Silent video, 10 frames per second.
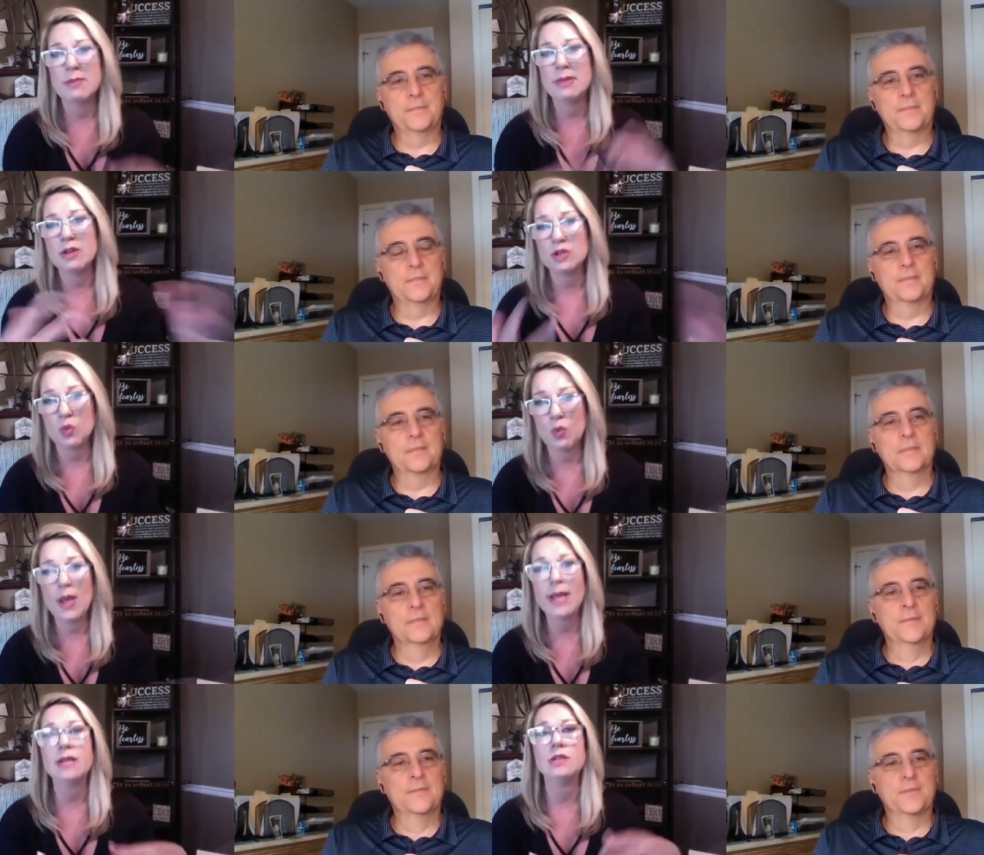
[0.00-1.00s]
Speaker 1: there's
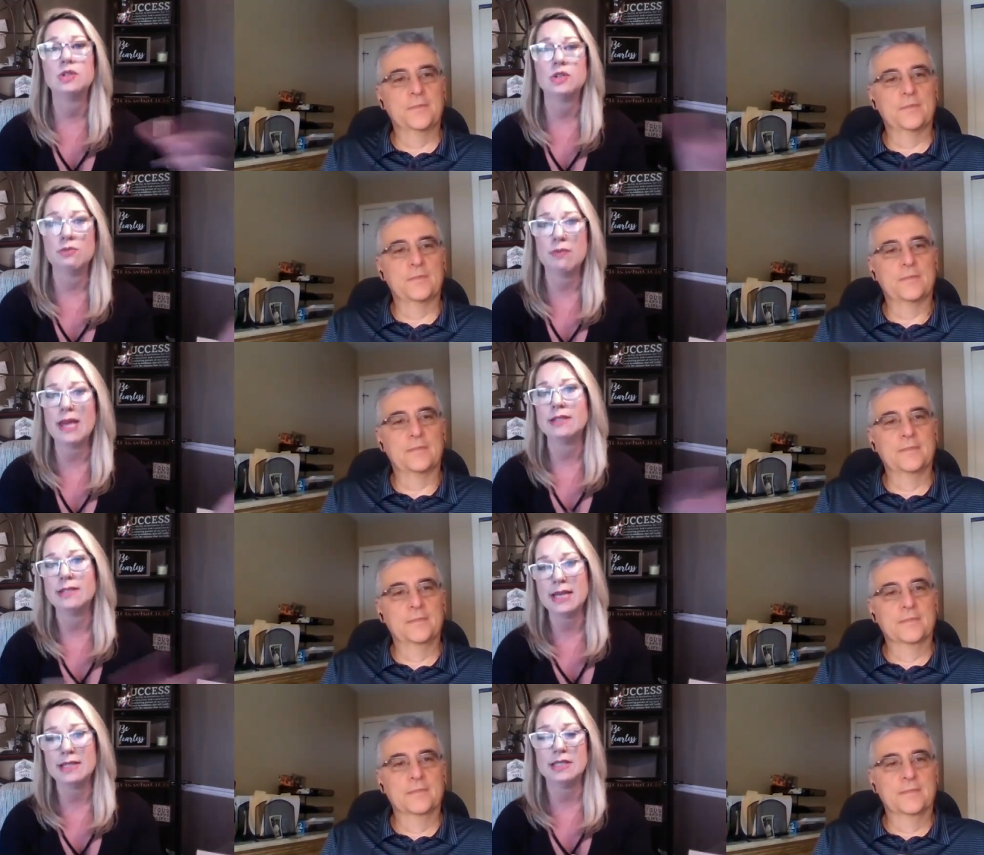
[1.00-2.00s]
ways to make
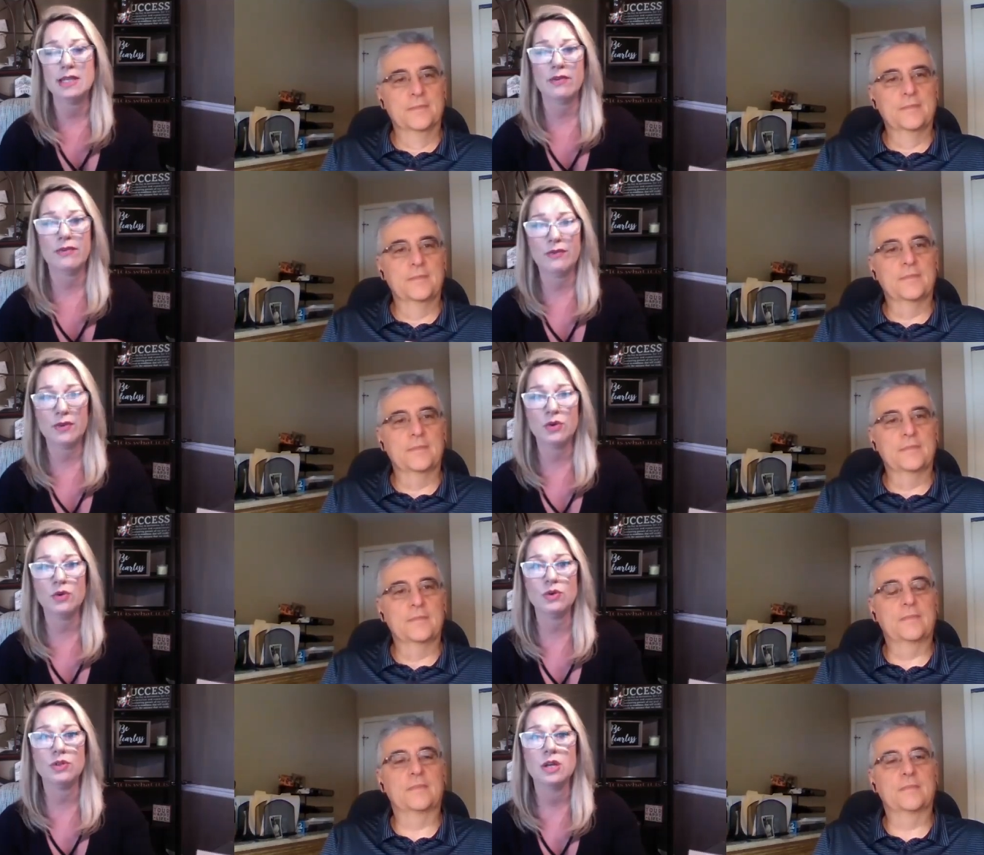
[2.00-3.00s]
tasty food
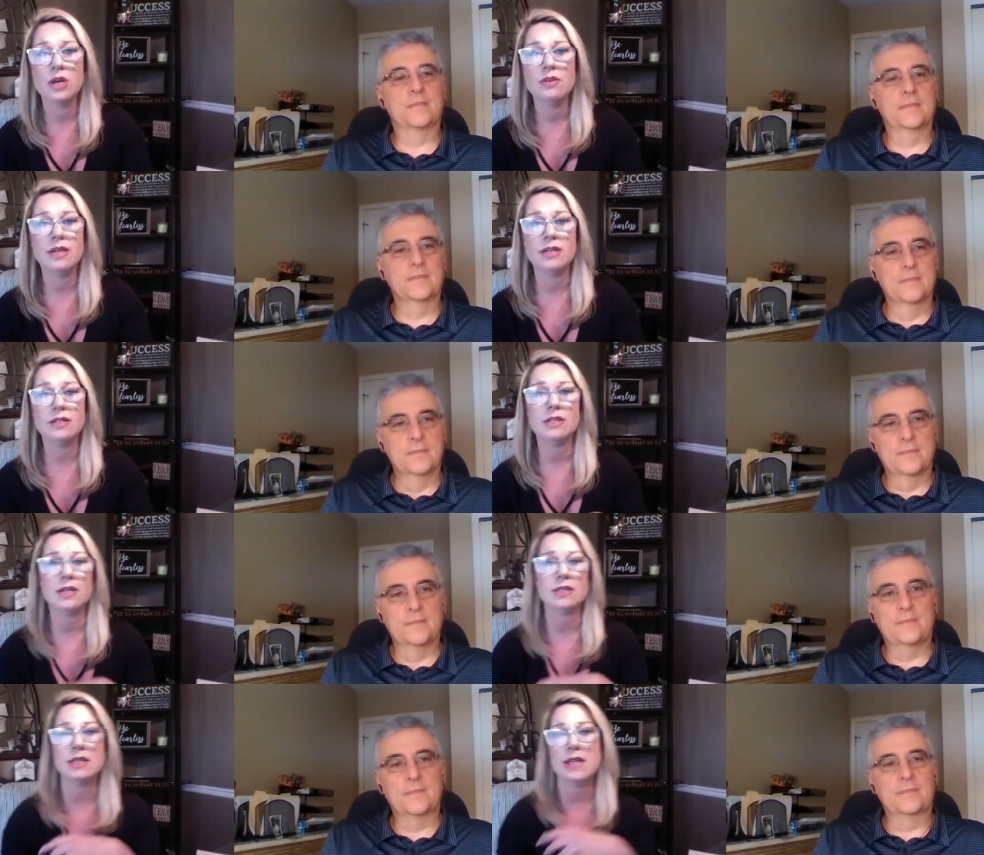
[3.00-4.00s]
that
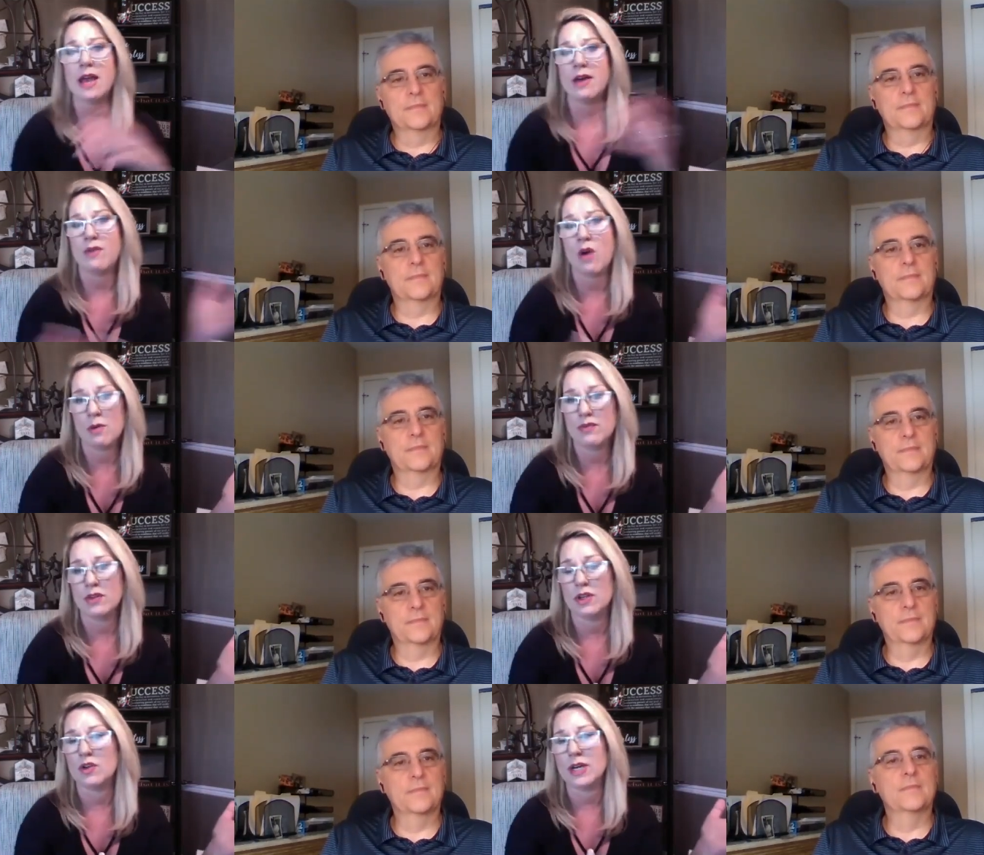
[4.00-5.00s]
doesn't have harmful
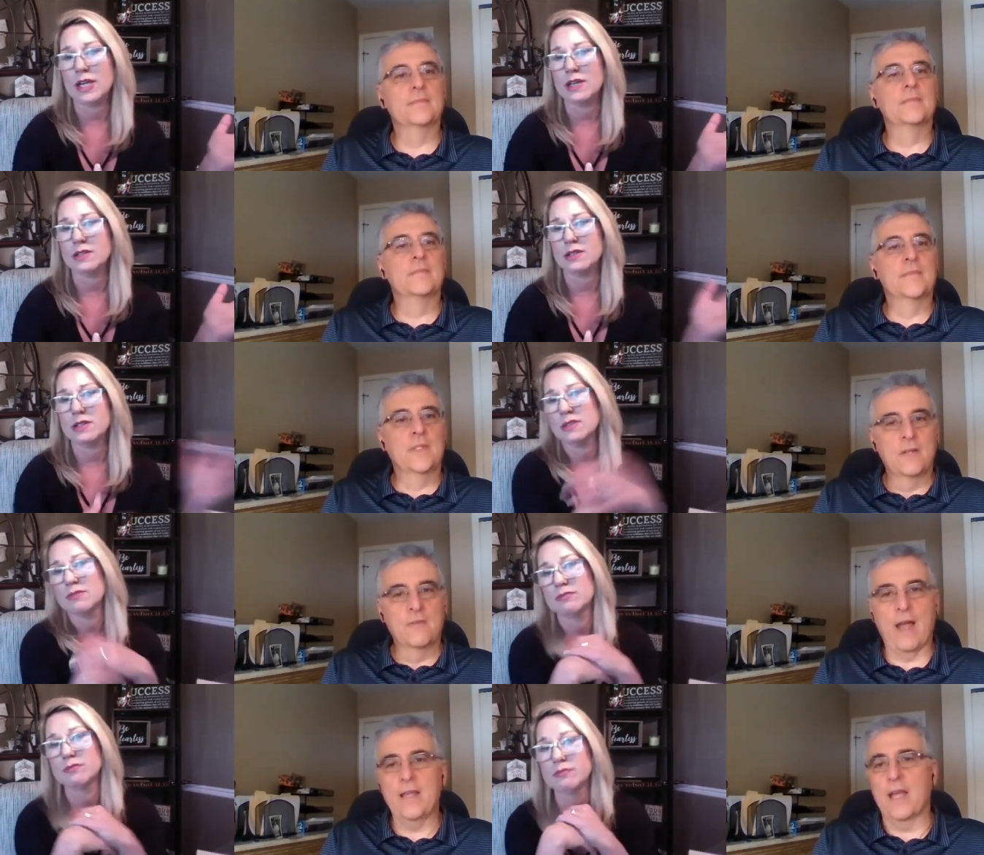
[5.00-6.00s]
ingredients
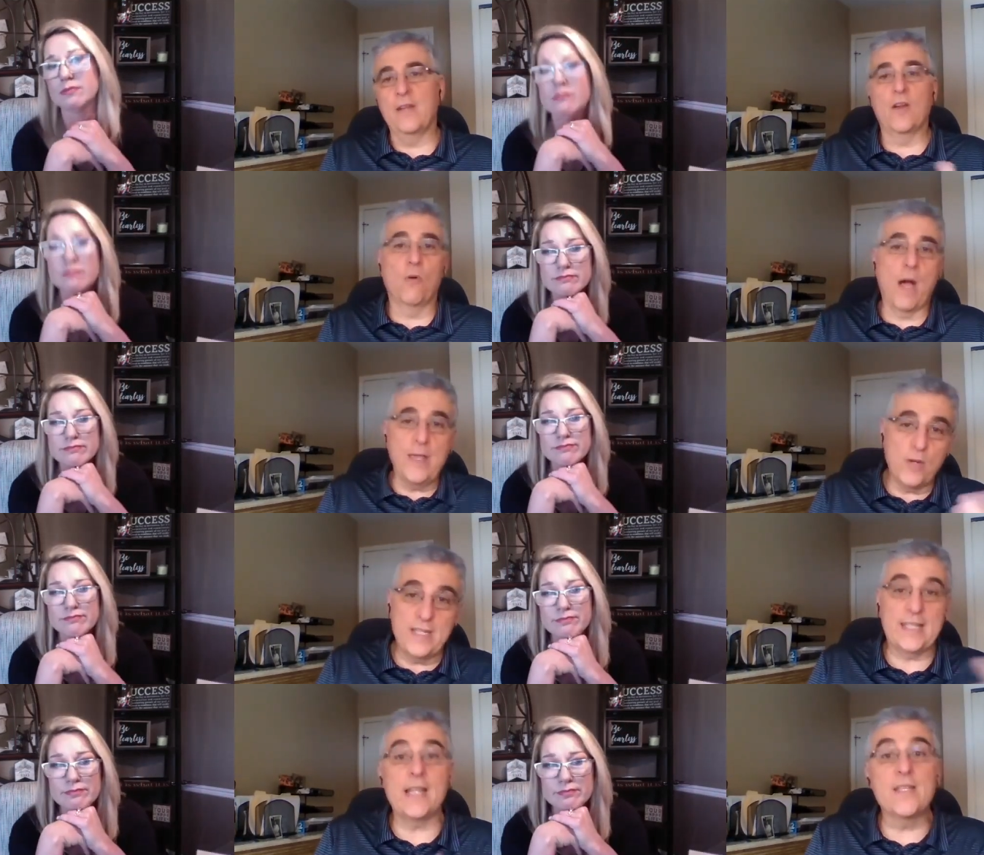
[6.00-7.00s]
Speaker 2: Right. And you know what? You
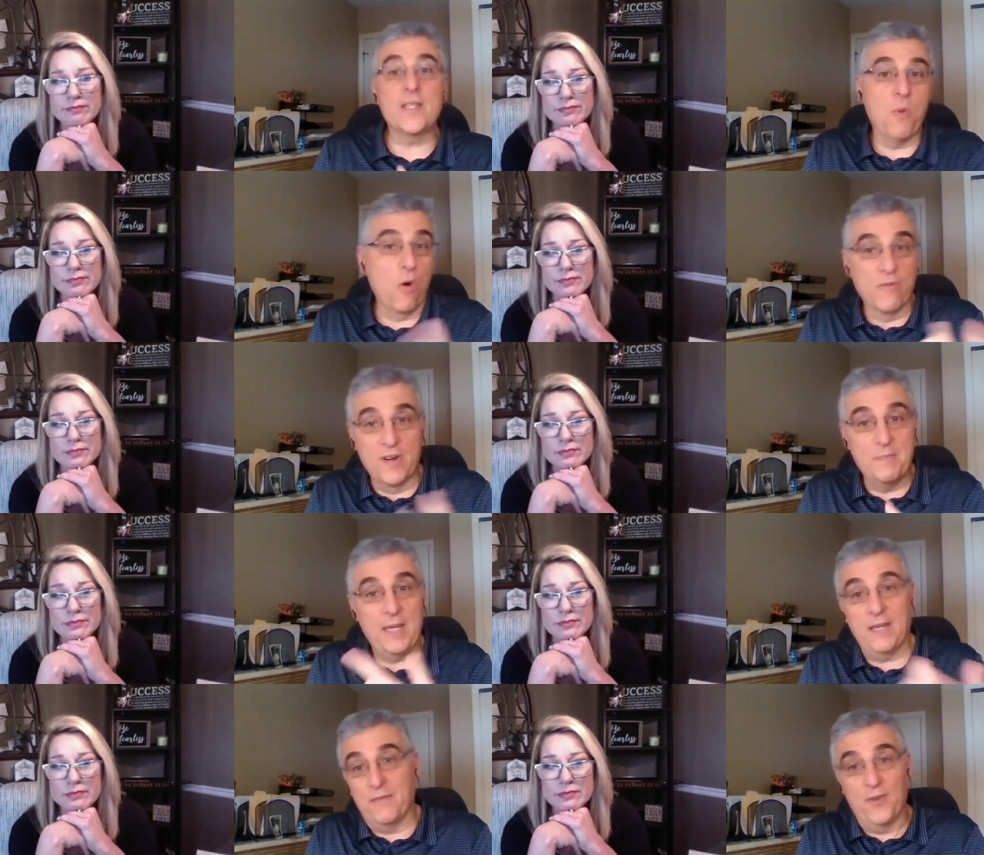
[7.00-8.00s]
can send some over to
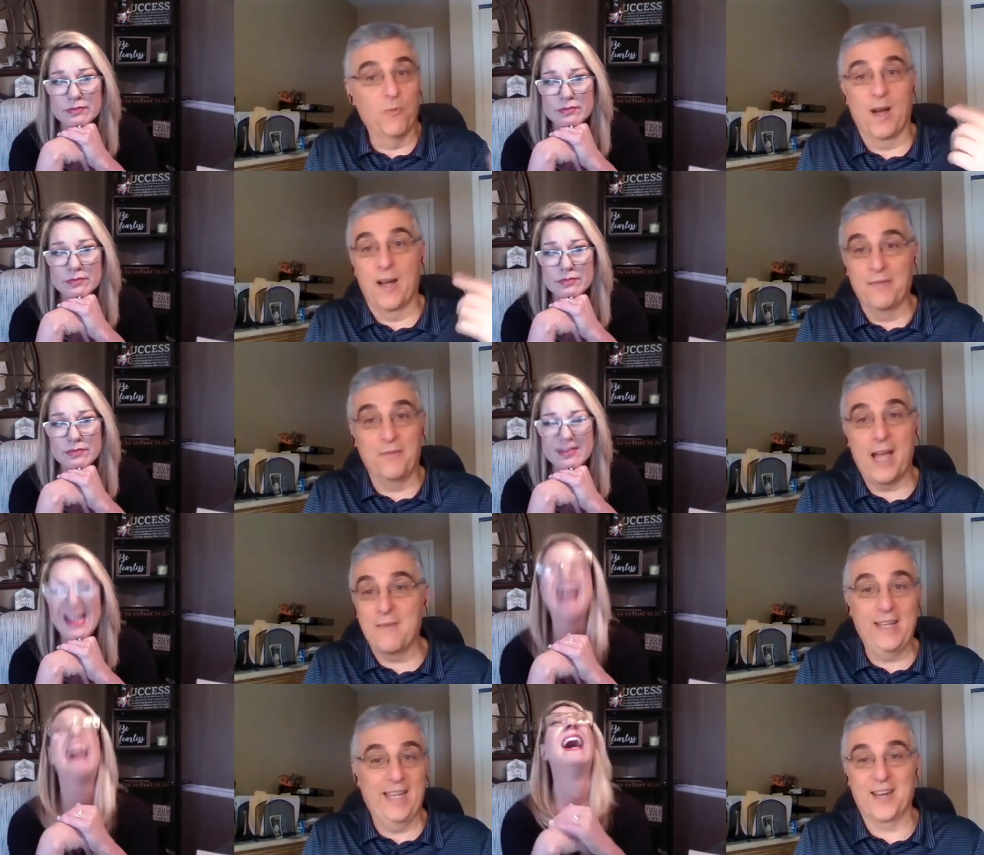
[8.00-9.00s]
me if you want, if you
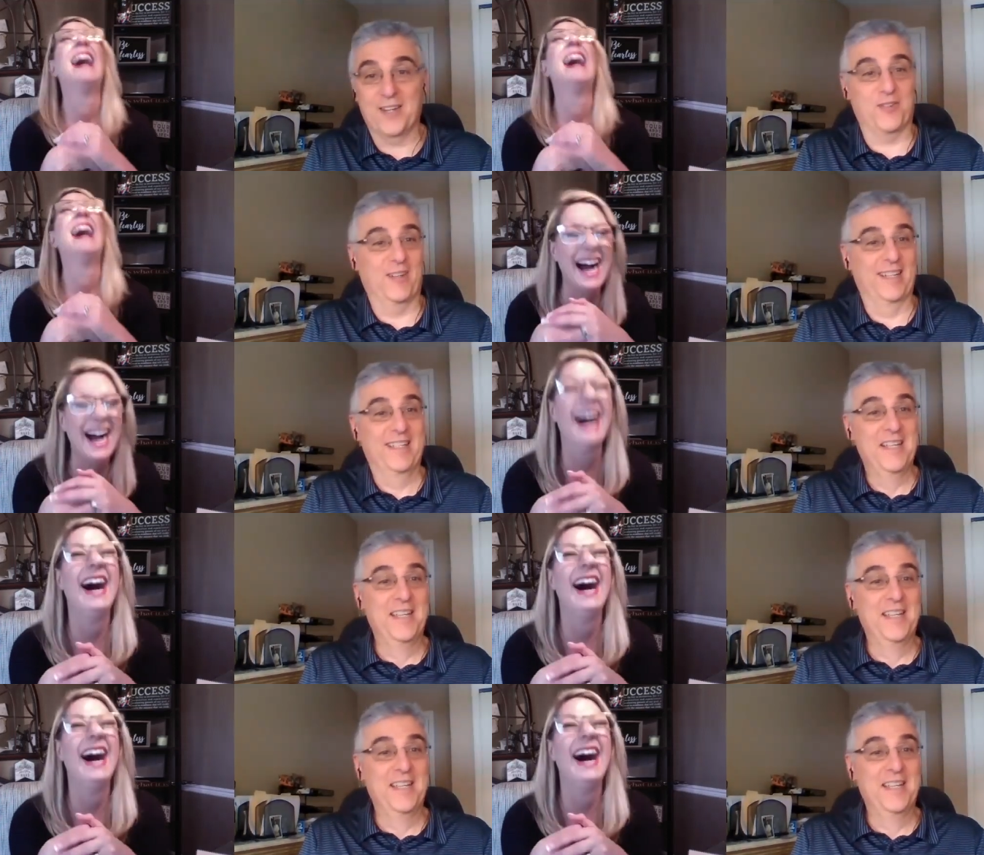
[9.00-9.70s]
have any extra.